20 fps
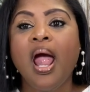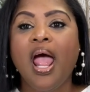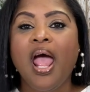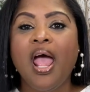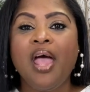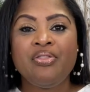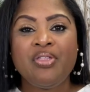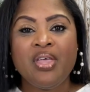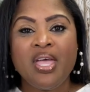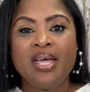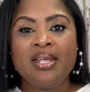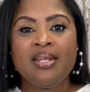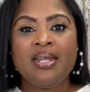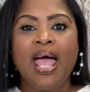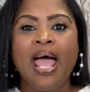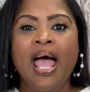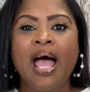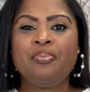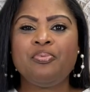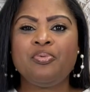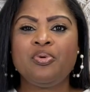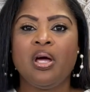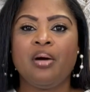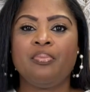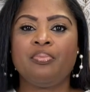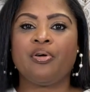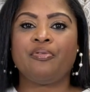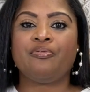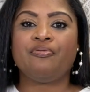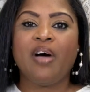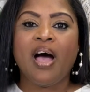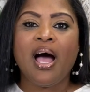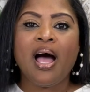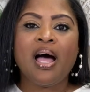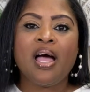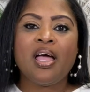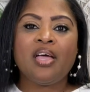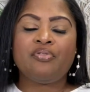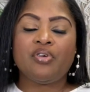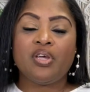And then app number
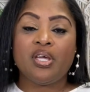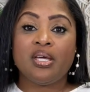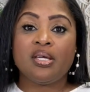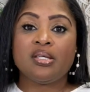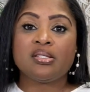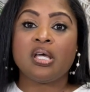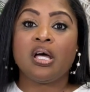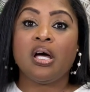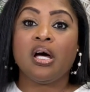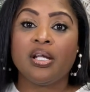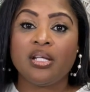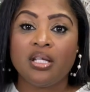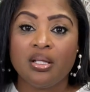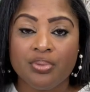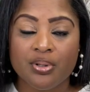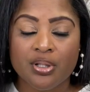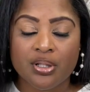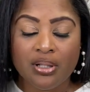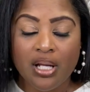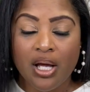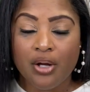five is HoneyBook.